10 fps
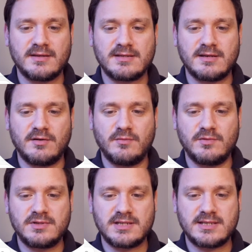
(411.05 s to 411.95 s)
So
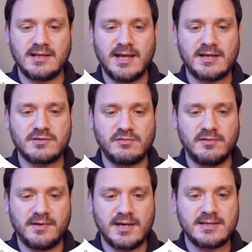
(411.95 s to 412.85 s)
we'll just select
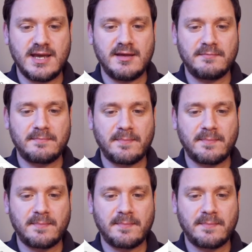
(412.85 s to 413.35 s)
all of these here